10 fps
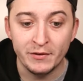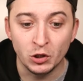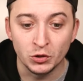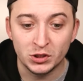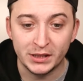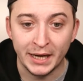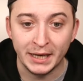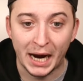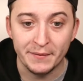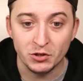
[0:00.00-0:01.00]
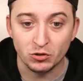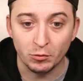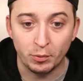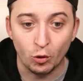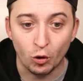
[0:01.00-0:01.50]
Ornstein gave us a
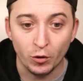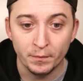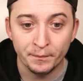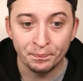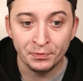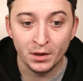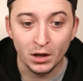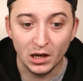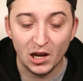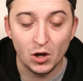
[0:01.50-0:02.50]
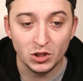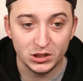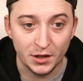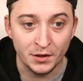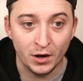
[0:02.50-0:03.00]
report
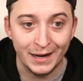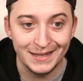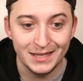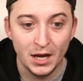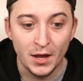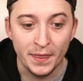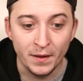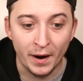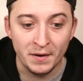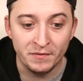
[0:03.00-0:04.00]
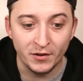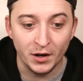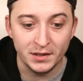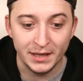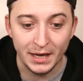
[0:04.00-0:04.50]
last night,
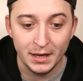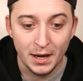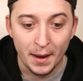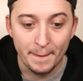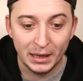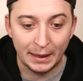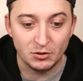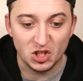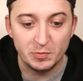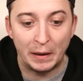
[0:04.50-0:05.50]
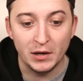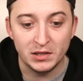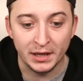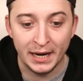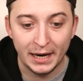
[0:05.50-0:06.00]
9:30. Big up to Spurs
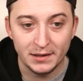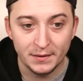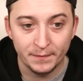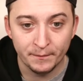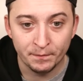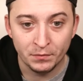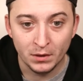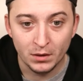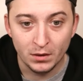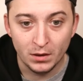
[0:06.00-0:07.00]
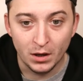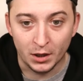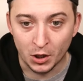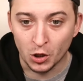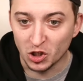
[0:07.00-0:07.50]
Connect. I
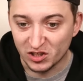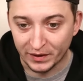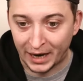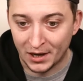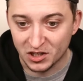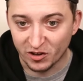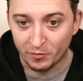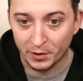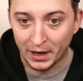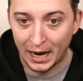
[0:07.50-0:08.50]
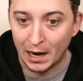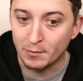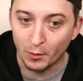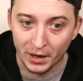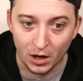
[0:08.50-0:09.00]
know lots of accounts that have put it out,
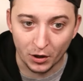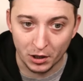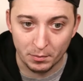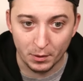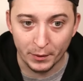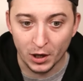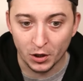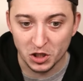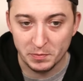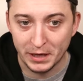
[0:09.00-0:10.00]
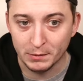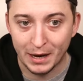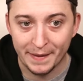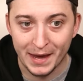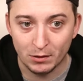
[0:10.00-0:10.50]
but we are gonna speak
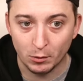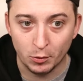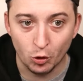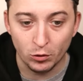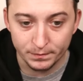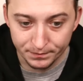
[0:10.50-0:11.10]
about their report.